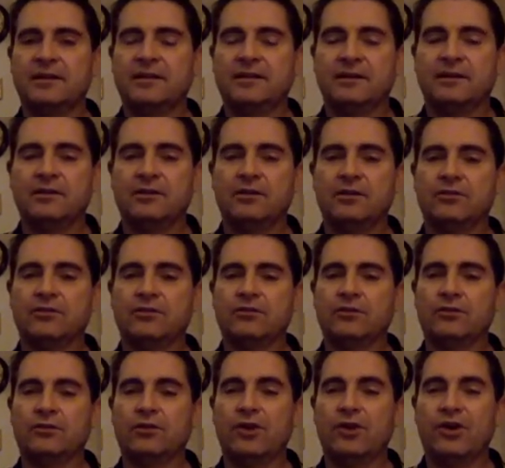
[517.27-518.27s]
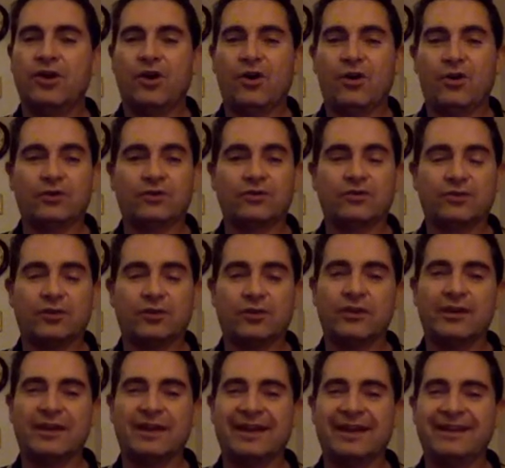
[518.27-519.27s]
they can also order
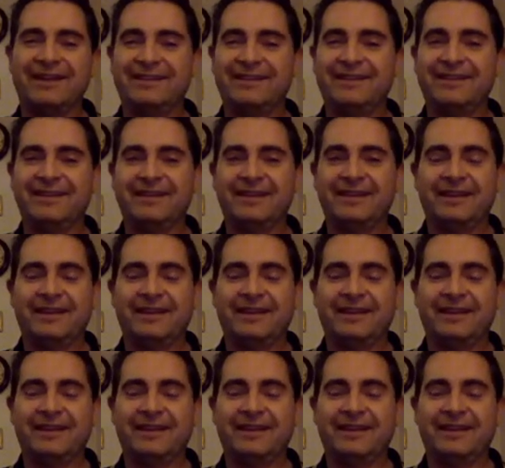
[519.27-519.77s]
online